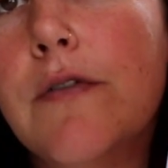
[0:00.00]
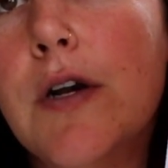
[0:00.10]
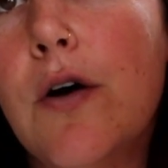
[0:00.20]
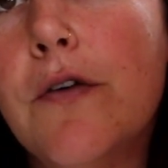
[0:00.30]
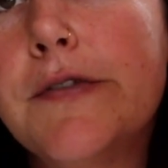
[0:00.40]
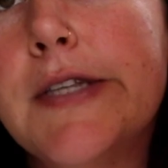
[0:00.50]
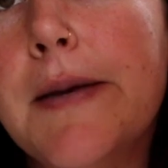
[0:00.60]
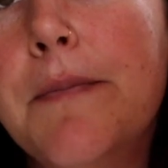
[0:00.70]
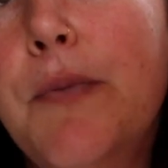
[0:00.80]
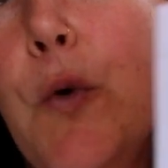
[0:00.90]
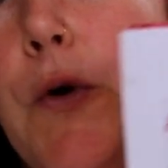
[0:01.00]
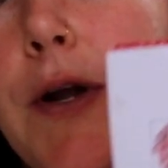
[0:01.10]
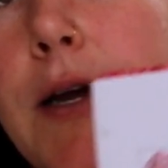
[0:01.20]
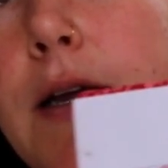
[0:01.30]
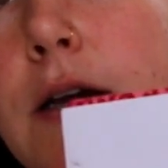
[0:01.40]
an offset
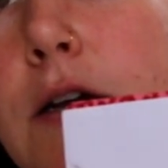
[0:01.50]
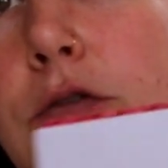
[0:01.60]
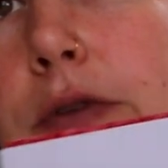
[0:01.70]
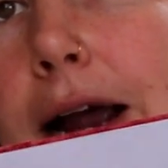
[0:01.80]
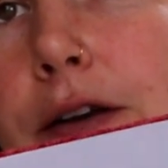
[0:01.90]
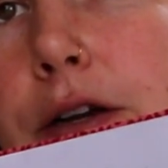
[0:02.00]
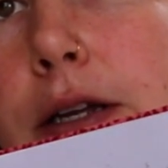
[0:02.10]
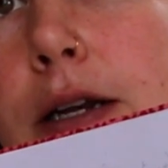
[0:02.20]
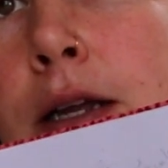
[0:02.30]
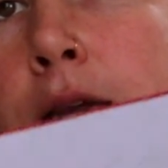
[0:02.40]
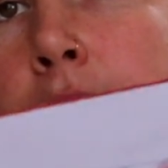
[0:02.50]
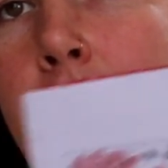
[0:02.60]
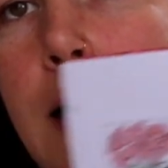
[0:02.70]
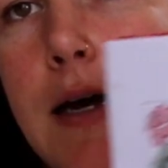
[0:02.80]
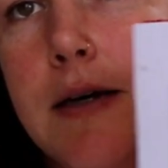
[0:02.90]
border around it.
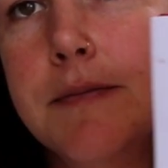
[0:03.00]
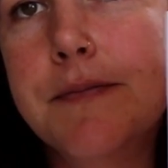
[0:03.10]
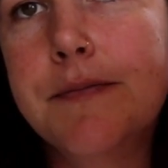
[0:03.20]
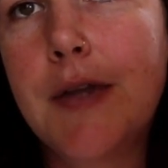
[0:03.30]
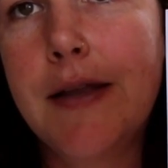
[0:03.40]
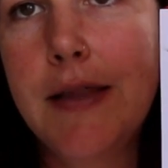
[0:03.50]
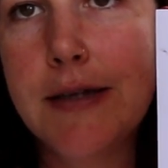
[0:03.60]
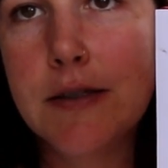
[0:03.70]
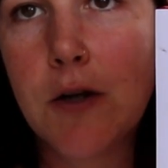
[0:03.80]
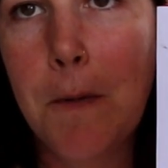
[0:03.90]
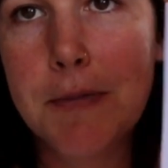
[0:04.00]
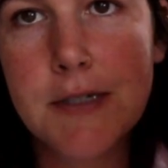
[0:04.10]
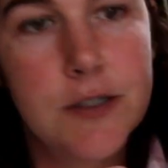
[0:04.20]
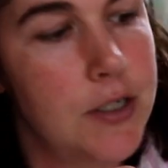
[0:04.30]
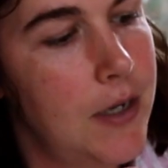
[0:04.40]
And that's the
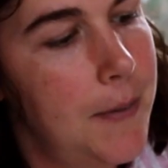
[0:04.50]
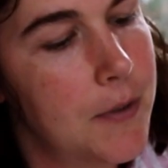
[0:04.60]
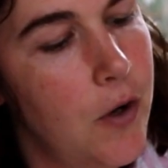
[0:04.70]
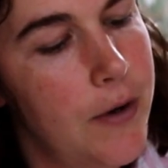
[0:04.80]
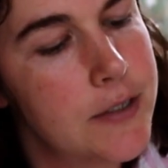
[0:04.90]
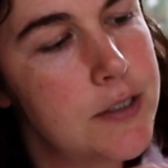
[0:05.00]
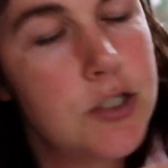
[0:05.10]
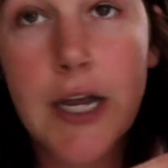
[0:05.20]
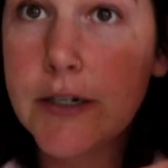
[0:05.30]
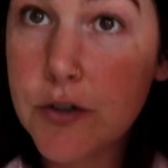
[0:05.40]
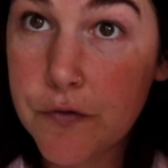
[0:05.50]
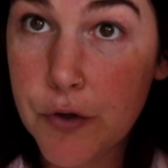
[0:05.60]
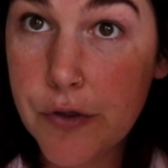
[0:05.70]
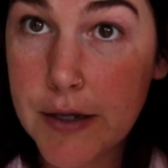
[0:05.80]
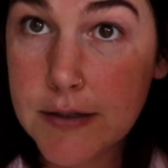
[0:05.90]
composition. I'm going to change a
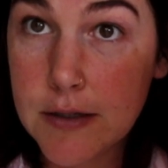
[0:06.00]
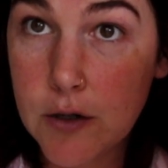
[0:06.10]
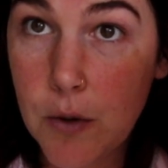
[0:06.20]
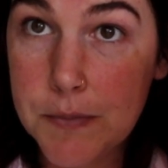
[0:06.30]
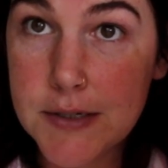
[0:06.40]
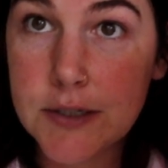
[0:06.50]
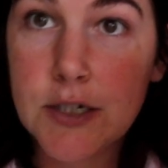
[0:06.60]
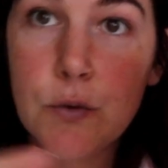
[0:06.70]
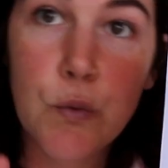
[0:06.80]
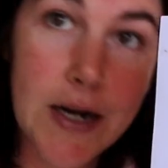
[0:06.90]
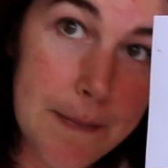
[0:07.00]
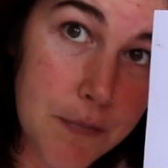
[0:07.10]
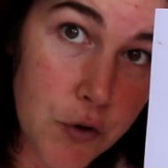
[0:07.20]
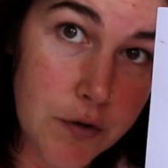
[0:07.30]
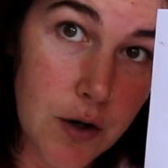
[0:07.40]
few things in the composition when I
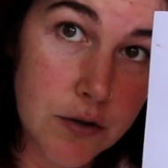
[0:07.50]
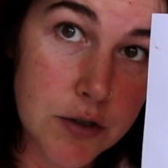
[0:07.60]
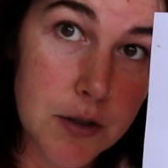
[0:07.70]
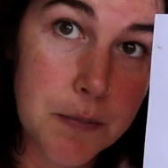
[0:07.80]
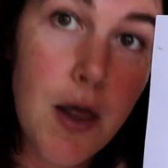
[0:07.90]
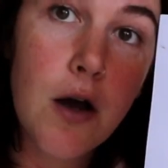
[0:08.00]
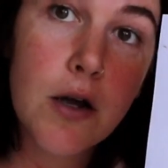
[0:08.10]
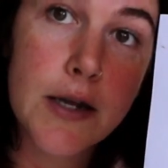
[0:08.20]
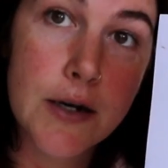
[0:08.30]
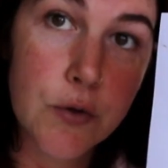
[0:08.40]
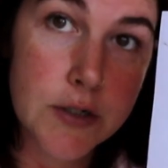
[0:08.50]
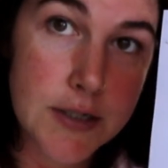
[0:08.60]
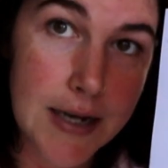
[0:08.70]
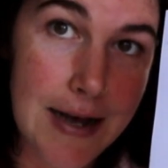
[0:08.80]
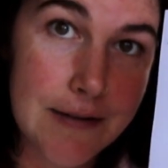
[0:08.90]
move it onto the block in order
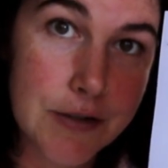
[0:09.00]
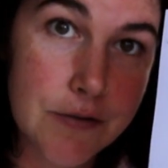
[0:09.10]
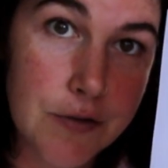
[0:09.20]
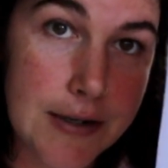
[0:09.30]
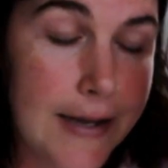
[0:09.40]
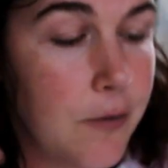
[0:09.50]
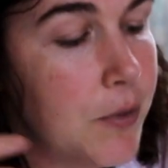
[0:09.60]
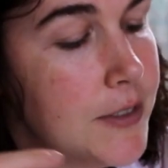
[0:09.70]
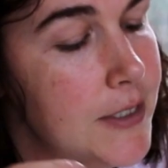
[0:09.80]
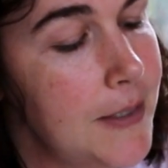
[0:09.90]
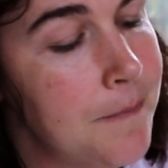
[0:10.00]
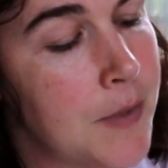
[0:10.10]
to carve it for lino printing.